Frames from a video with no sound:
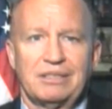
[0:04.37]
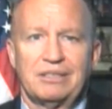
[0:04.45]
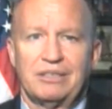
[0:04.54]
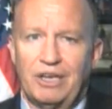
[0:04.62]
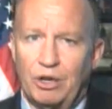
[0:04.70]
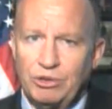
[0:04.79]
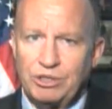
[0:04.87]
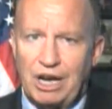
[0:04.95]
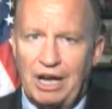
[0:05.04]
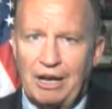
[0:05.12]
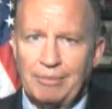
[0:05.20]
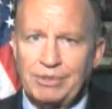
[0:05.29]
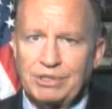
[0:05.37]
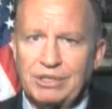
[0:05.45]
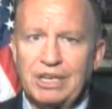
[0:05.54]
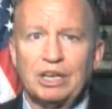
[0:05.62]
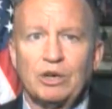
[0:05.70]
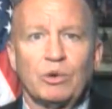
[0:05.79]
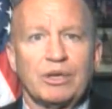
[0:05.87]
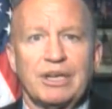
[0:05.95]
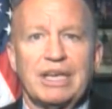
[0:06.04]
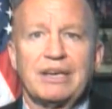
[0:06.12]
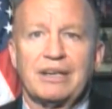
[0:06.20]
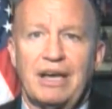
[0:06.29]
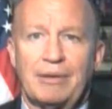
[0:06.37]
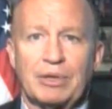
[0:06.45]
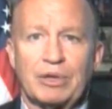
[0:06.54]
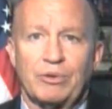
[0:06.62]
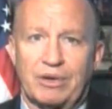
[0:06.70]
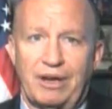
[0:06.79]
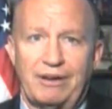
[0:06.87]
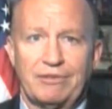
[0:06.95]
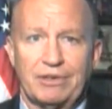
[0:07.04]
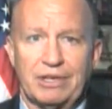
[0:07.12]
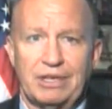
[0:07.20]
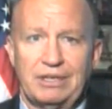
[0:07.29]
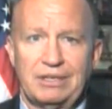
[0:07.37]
no jobs equal an economic recovery,